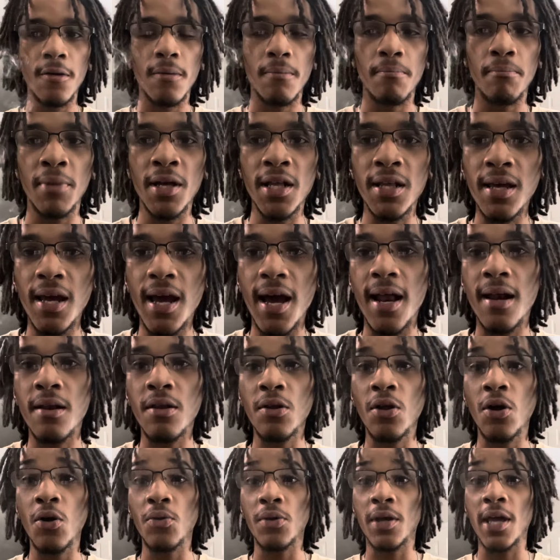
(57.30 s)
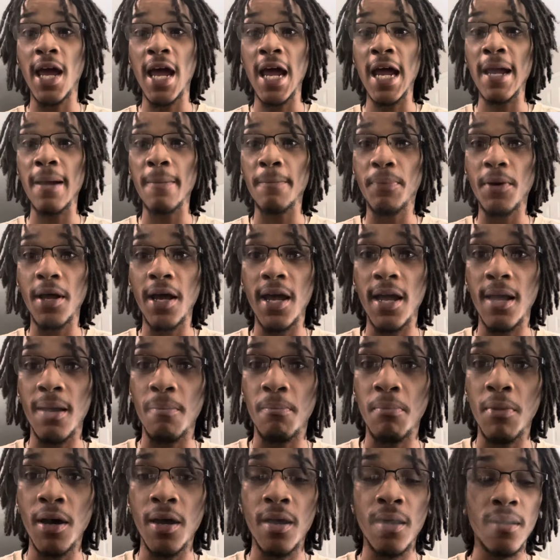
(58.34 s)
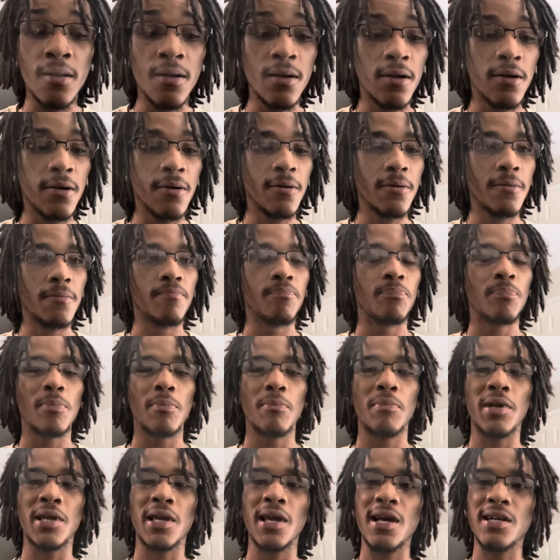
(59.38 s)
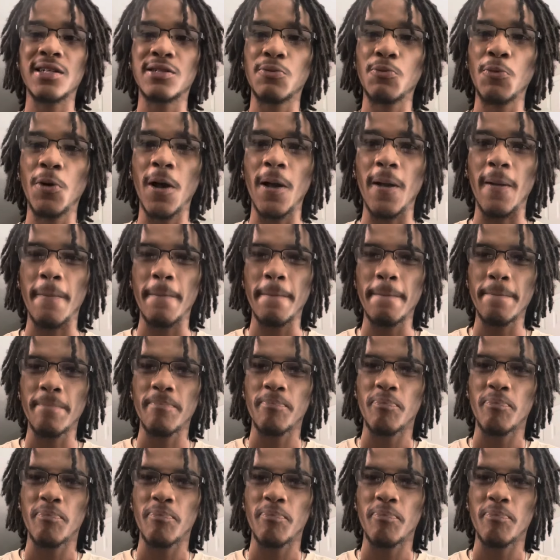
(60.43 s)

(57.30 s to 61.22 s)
Billy had a little game plan, bro. But guess what?